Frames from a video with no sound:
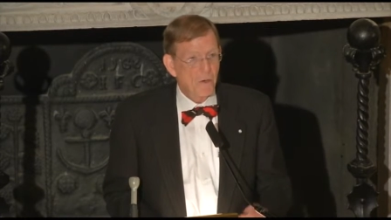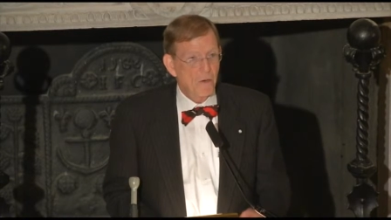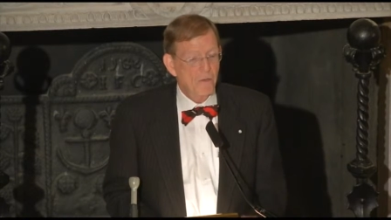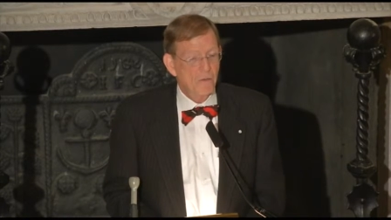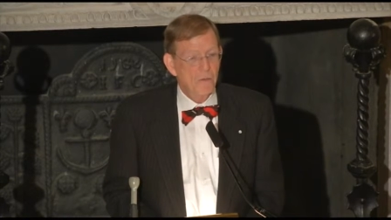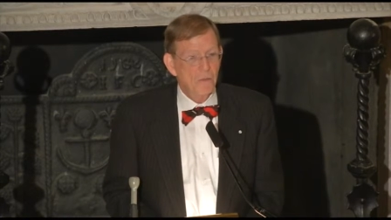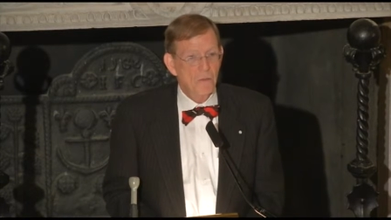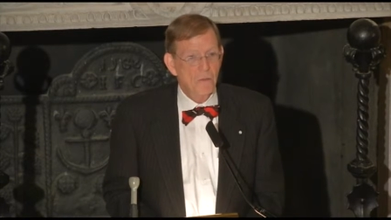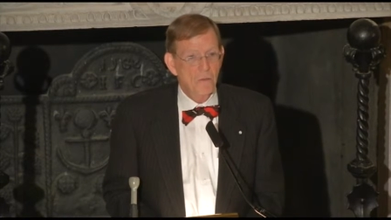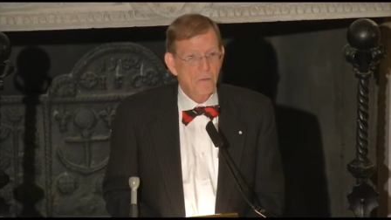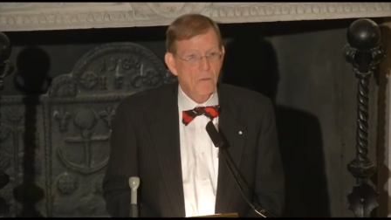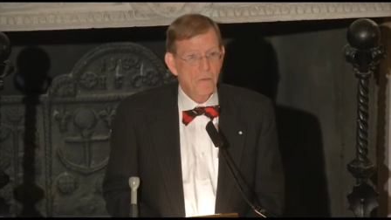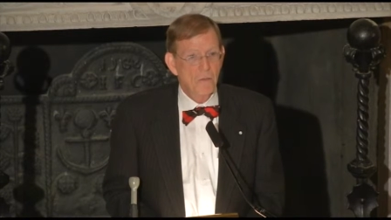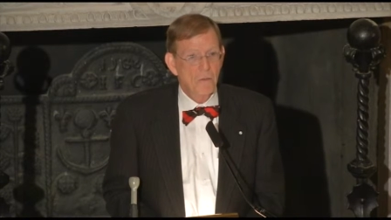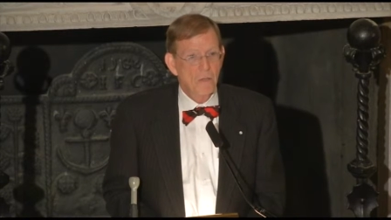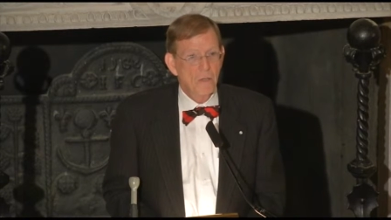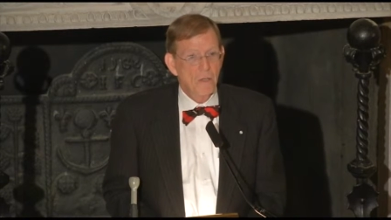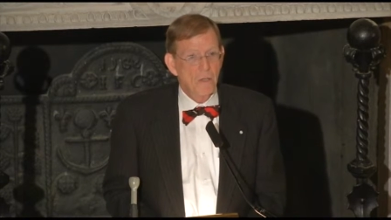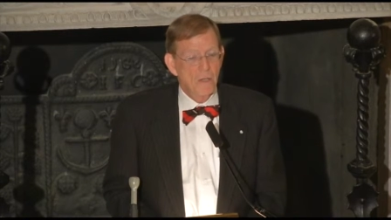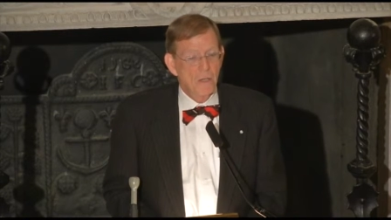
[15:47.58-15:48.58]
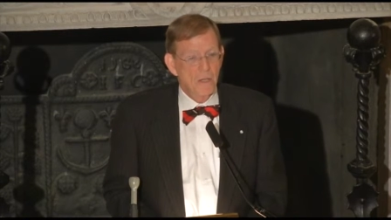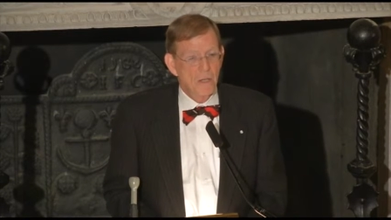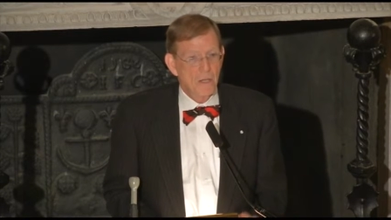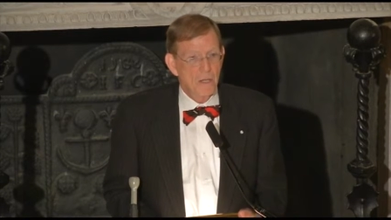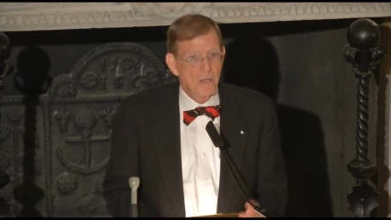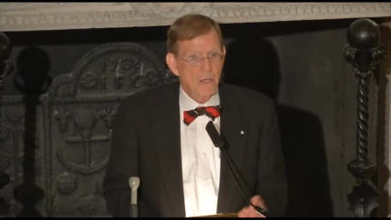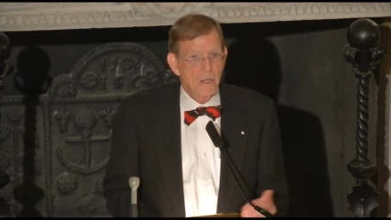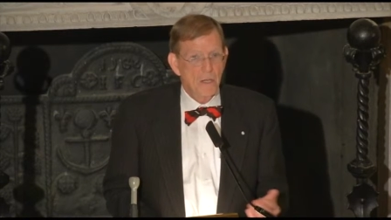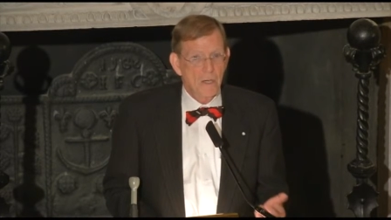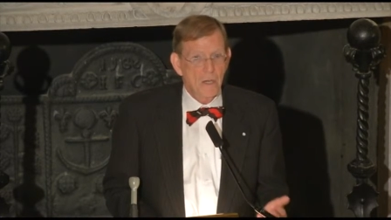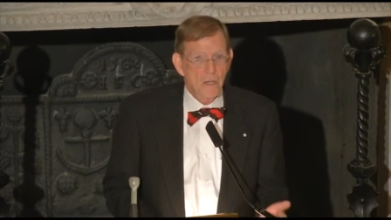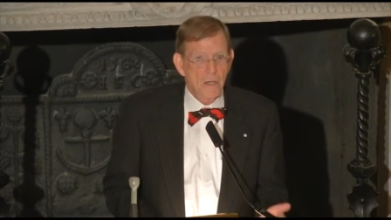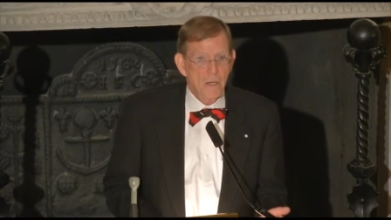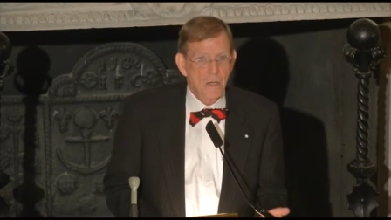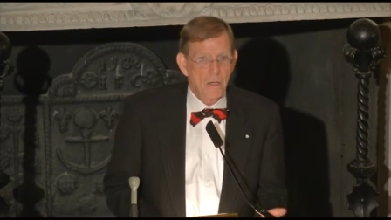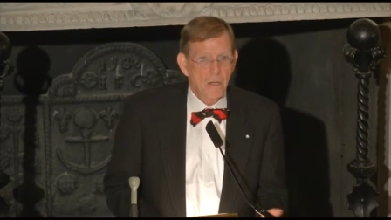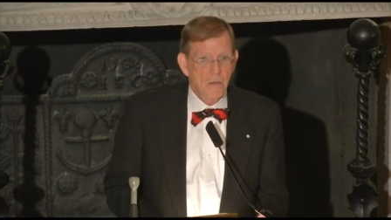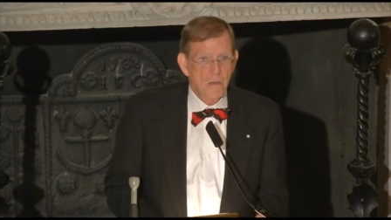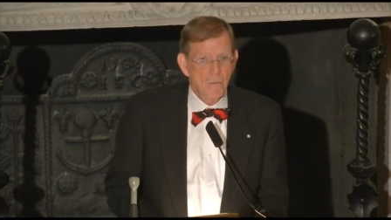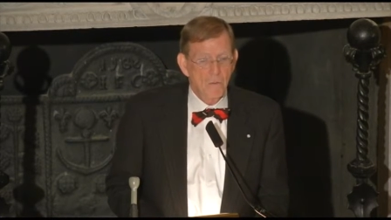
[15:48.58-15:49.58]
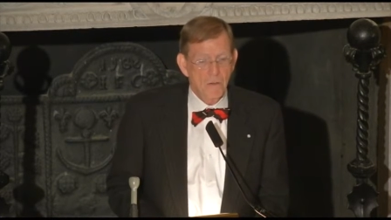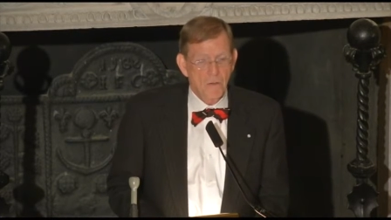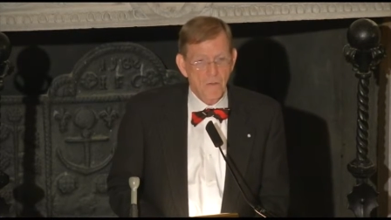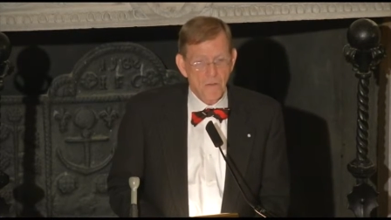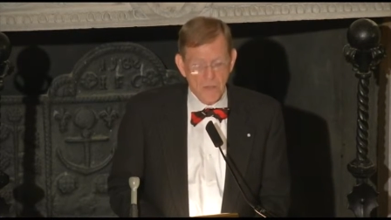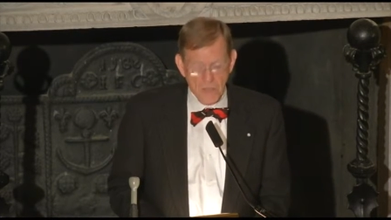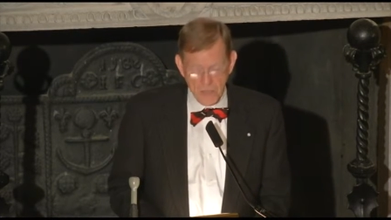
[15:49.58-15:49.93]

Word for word: cartoon in one of the